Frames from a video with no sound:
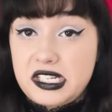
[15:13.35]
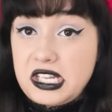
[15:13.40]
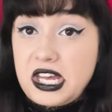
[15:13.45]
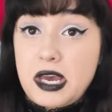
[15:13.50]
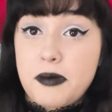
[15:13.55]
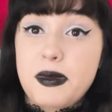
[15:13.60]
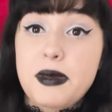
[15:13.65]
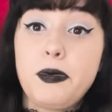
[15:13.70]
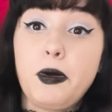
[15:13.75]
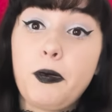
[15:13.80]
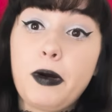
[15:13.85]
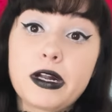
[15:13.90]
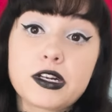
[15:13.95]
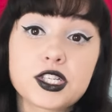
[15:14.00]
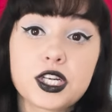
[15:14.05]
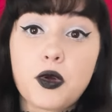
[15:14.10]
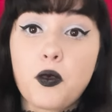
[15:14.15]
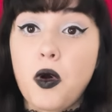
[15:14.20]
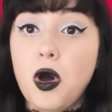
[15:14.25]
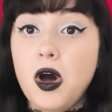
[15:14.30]
like people
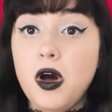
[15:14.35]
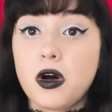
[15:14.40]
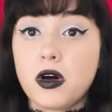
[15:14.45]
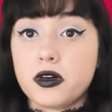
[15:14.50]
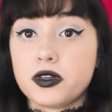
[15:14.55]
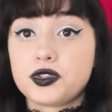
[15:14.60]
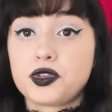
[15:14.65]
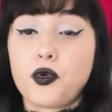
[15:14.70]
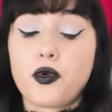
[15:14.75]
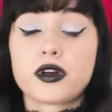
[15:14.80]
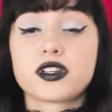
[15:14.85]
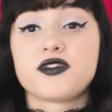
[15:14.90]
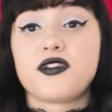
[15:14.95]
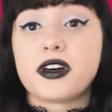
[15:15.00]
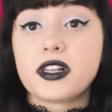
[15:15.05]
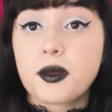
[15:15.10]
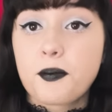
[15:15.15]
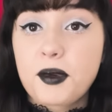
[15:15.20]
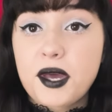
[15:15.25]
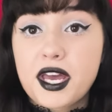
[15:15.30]
punching walls or
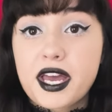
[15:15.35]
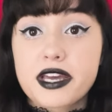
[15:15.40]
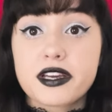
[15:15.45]
developing